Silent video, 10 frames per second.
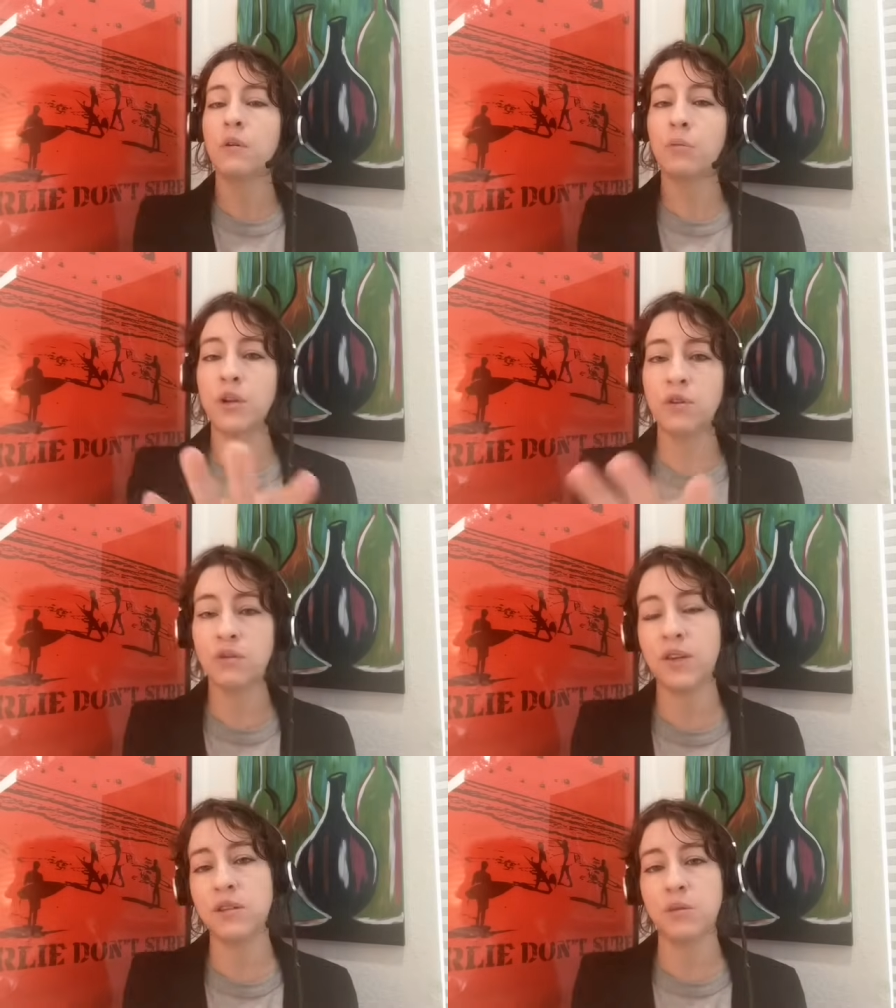When you're a
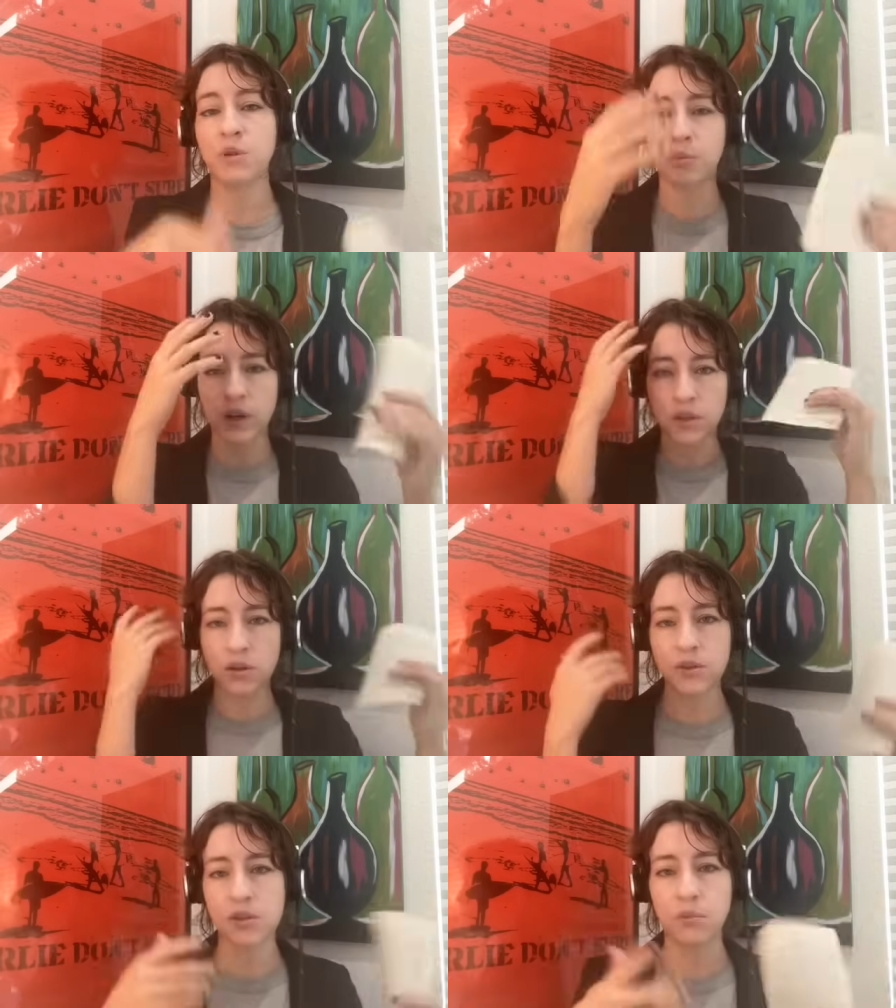victim, your brain
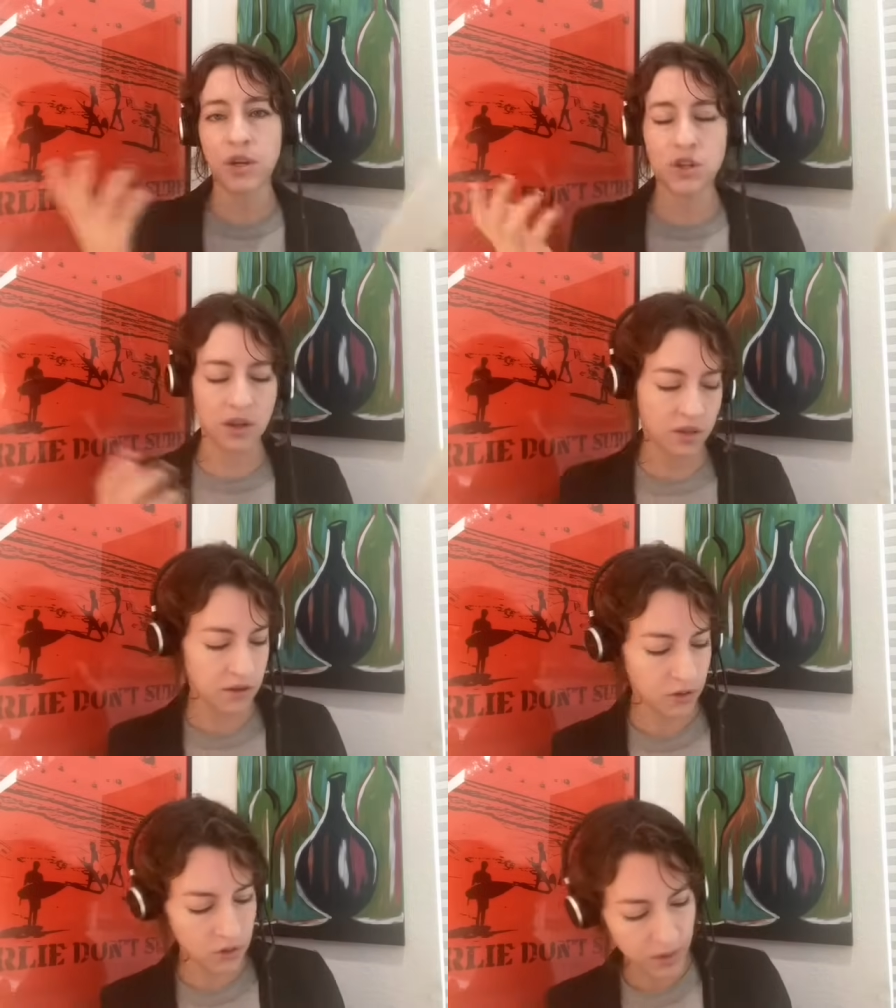turns to mush and nothing
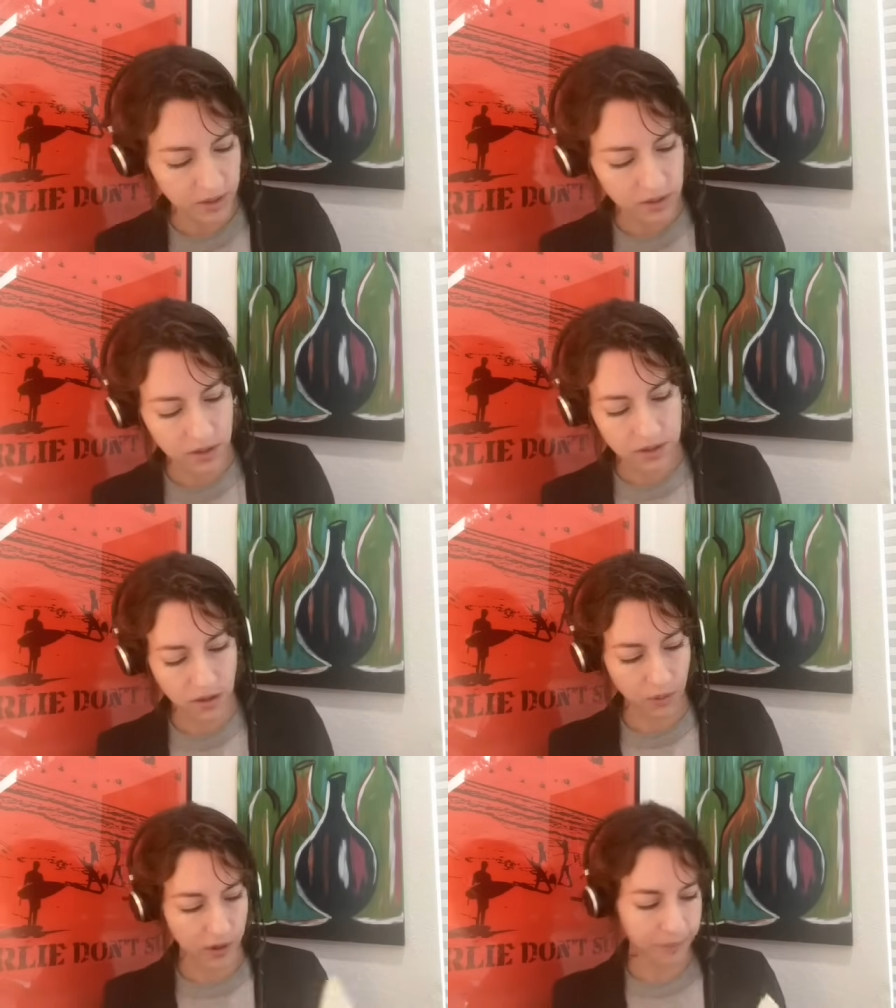you do makes sense.
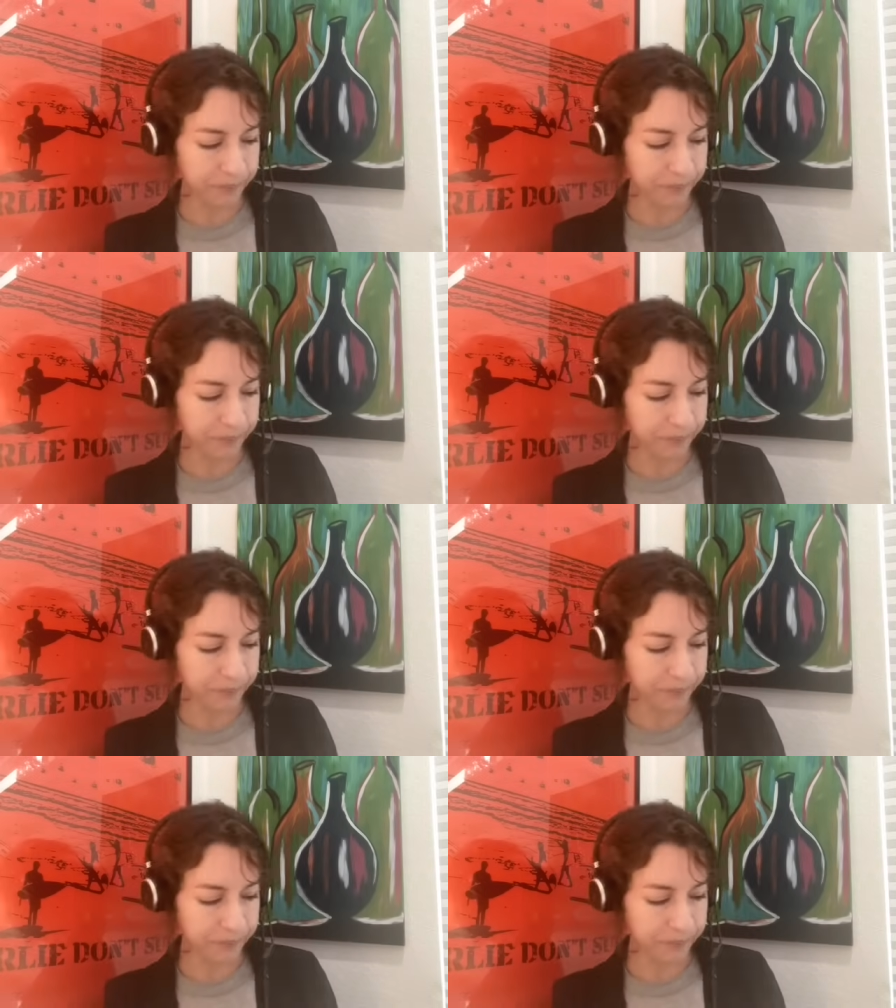Okay.